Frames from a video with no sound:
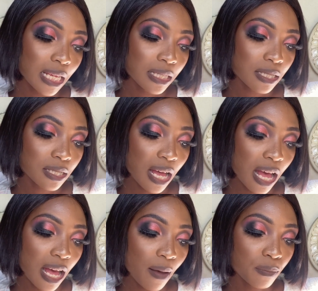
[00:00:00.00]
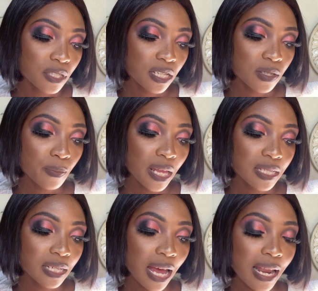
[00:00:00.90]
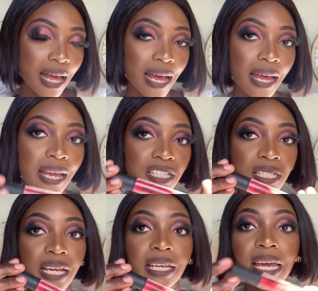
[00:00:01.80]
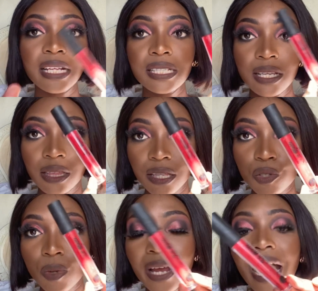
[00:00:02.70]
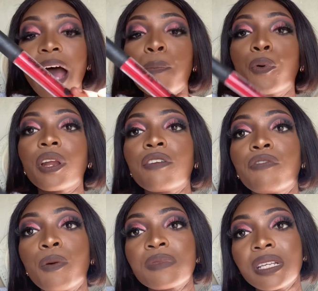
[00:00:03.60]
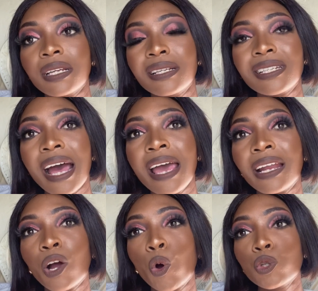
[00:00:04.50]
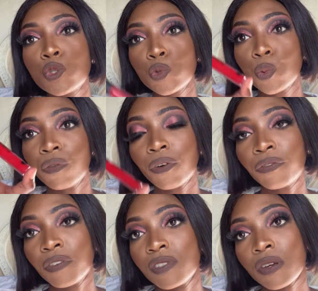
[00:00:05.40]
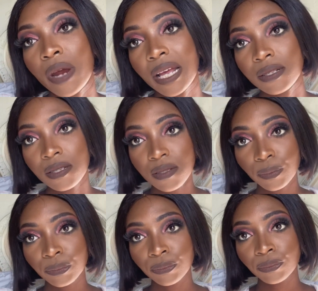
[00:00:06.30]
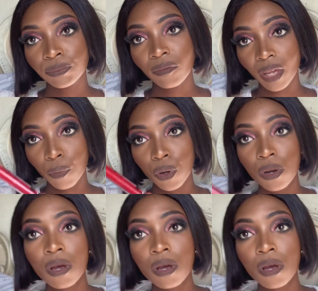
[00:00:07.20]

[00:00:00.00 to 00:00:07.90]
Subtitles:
It's just matte color #18. This one, I bought it from Signuture and I got 2 for 50 rands. Abo?